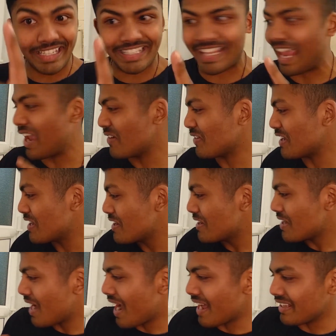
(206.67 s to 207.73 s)
it is heavy
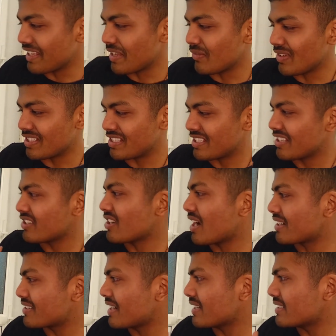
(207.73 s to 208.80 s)
and then we see the
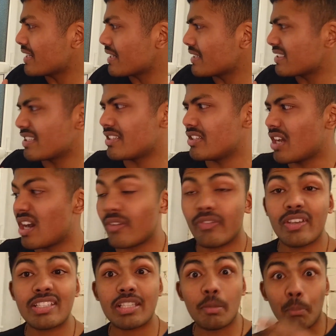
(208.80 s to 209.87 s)
yard titan it says yard
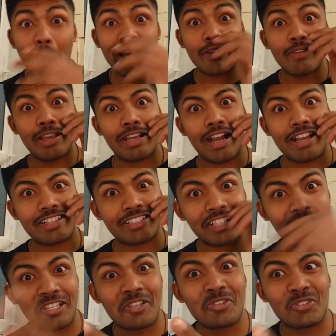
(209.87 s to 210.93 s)
fixed by the way guys
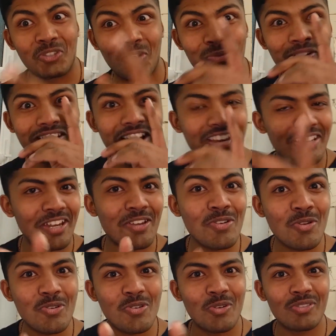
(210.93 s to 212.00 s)
thank you so much i did
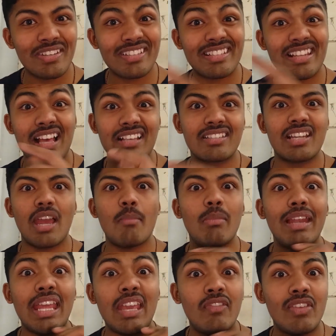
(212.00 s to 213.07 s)
not notice last time
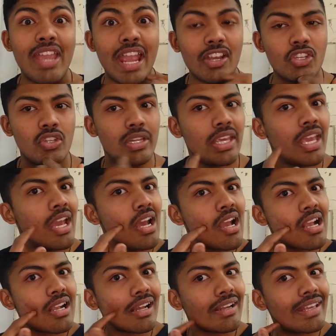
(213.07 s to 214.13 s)
levy actually
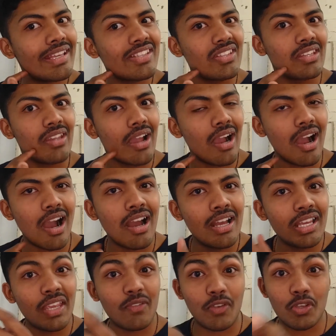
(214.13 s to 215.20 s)
got his yard
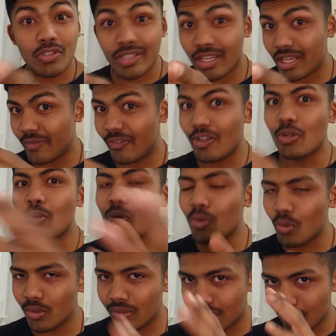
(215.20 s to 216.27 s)
if you see if you
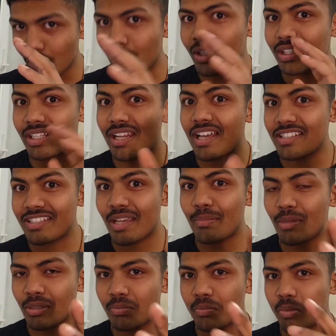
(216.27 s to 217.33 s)
look look at the last
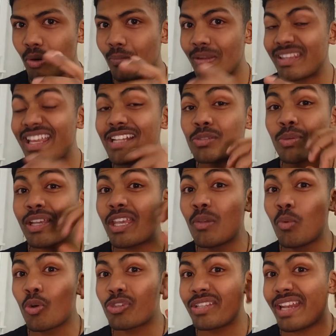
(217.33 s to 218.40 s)
chapter probably that's why
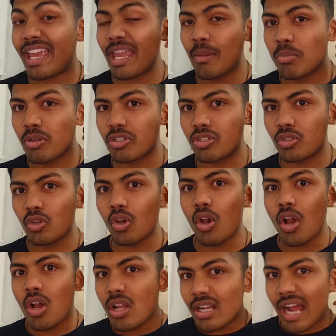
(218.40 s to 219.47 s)
he wasn't able
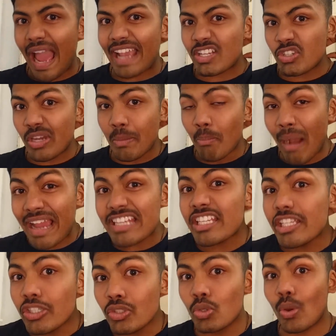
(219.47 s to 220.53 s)
to actually
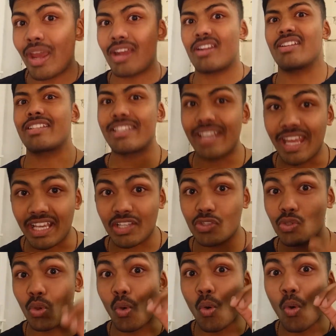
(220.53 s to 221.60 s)
bite into eren's neck
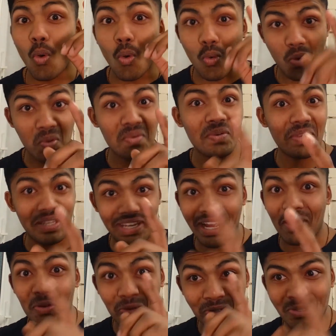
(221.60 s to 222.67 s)
so
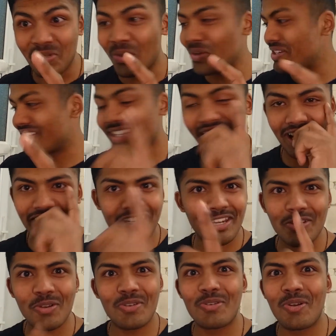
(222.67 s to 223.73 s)
yeah good noticing i
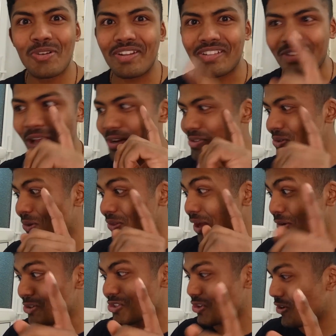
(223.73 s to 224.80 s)
did not notice that so
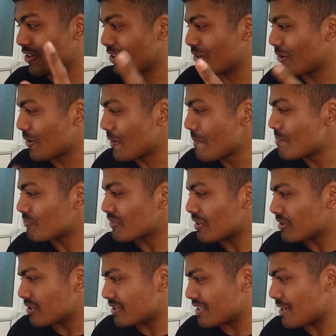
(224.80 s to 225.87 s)
that was really good
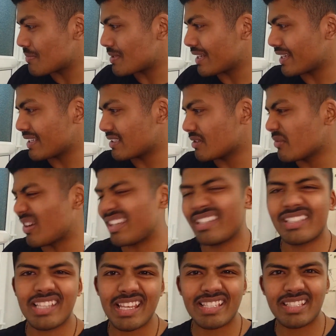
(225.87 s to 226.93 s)
it seems like, it, well,
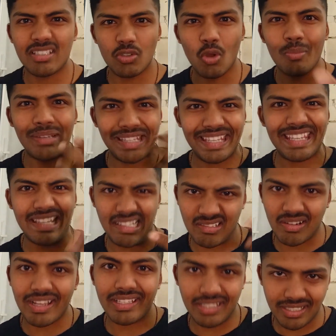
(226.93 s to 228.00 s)
it is normally
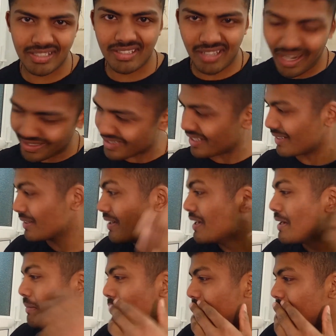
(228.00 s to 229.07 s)
heel, right? It's Titan.
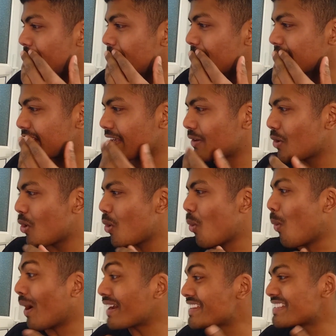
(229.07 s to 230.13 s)
But anyway, it's like,
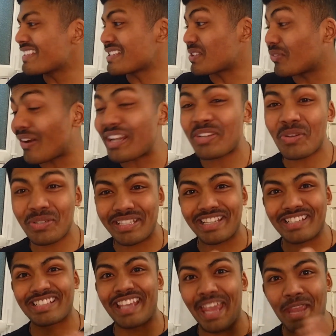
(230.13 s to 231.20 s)
what is this? Falco
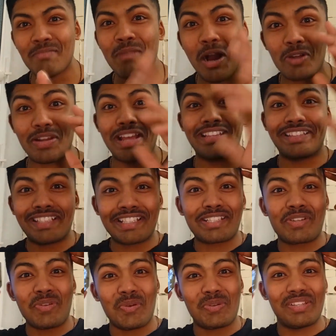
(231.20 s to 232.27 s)
just came out and
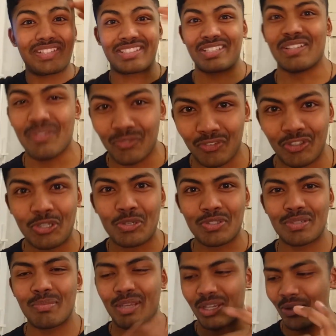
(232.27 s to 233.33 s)
this dude is
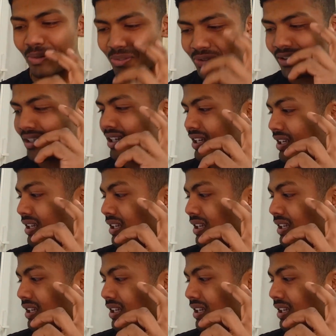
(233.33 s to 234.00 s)
confused because